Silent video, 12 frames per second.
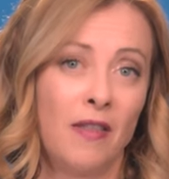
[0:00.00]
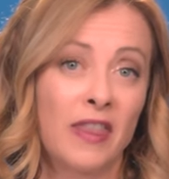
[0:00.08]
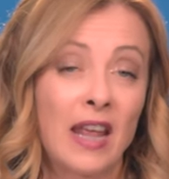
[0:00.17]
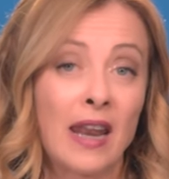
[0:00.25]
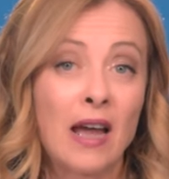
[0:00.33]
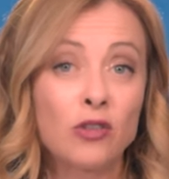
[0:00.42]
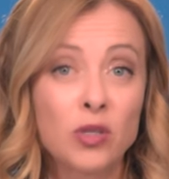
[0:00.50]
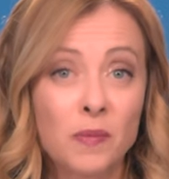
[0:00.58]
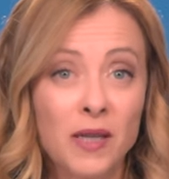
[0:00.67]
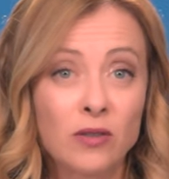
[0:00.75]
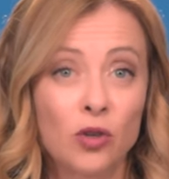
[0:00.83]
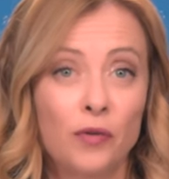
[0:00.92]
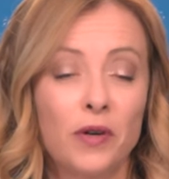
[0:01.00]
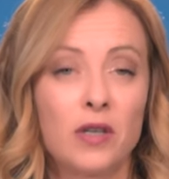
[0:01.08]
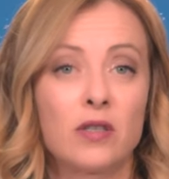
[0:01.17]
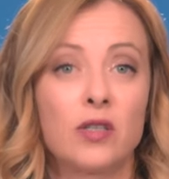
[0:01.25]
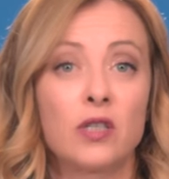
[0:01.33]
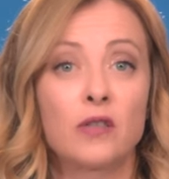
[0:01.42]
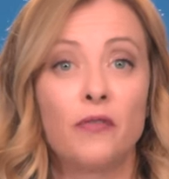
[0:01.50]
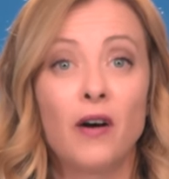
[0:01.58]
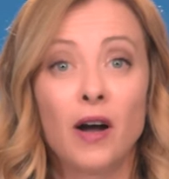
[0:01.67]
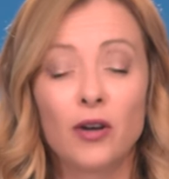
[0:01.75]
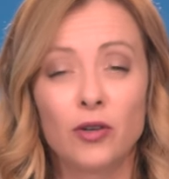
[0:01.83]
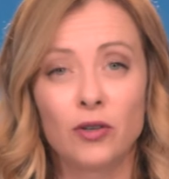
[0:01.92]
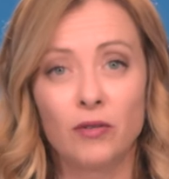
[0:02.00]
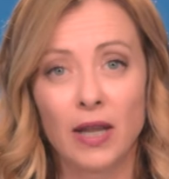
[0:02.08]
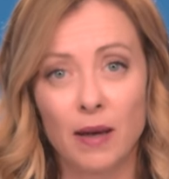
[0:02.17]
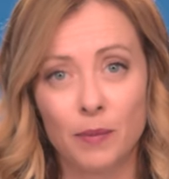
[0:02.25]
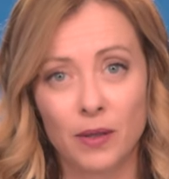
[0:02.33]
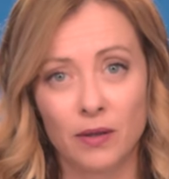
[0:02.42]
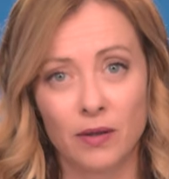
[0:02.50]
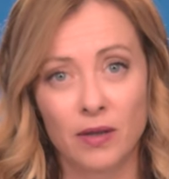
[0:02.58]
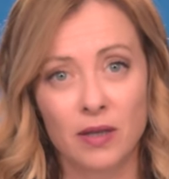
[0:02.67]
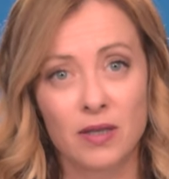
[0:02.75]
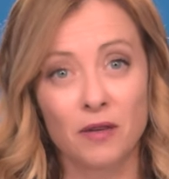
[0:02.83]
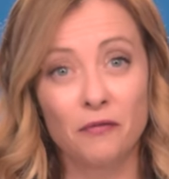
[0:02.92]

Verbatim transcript: The announcement of a ceasefire in Lebanon is a